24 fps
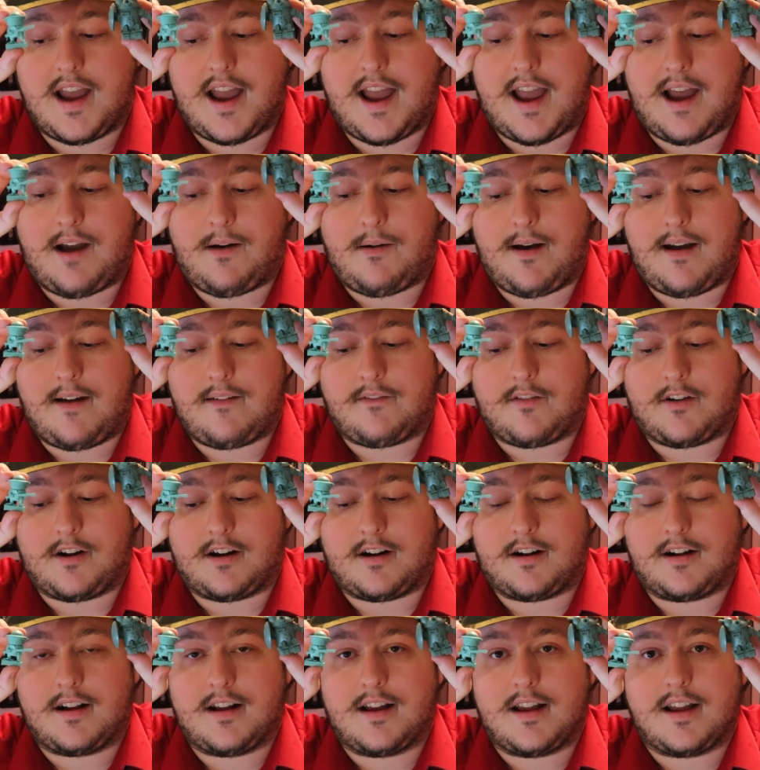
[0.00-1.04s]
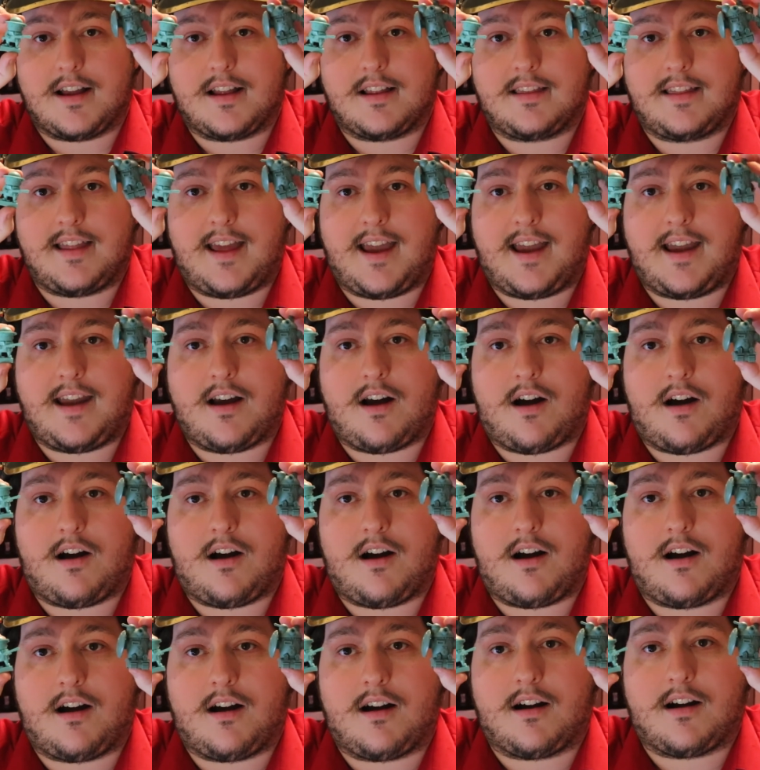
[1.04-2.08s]
However, they
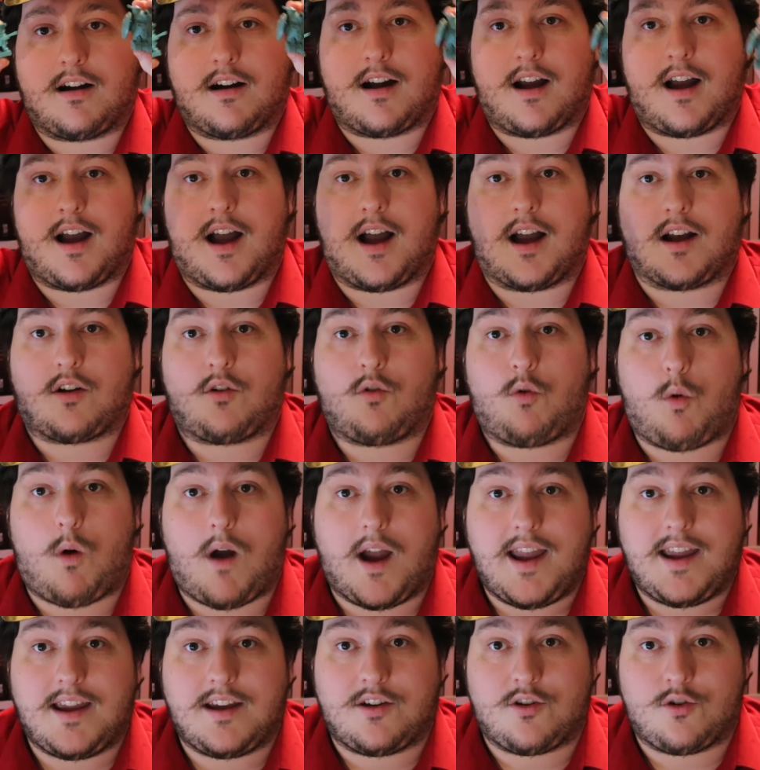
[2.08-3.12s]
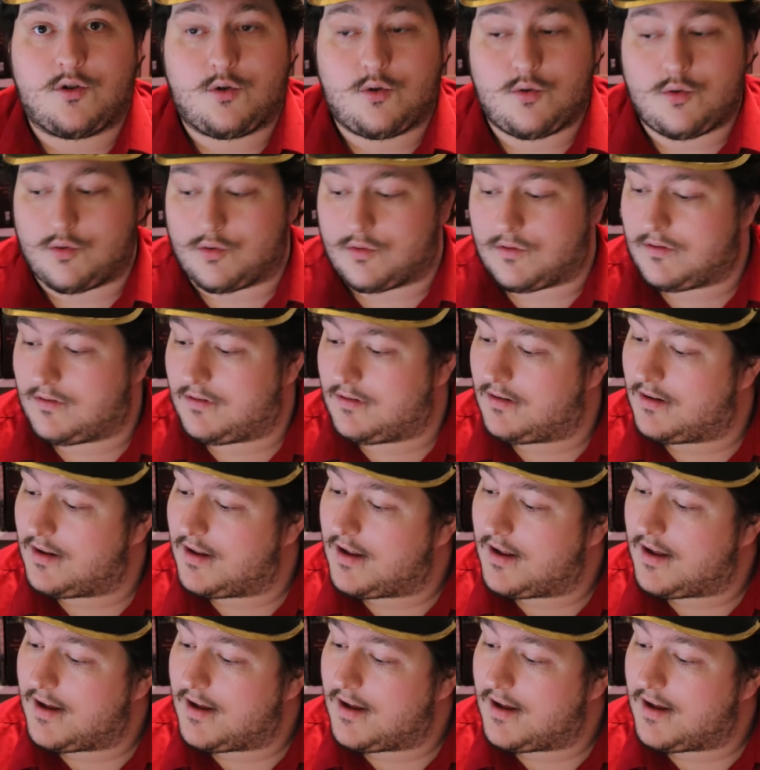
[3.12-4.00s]
are quite cool.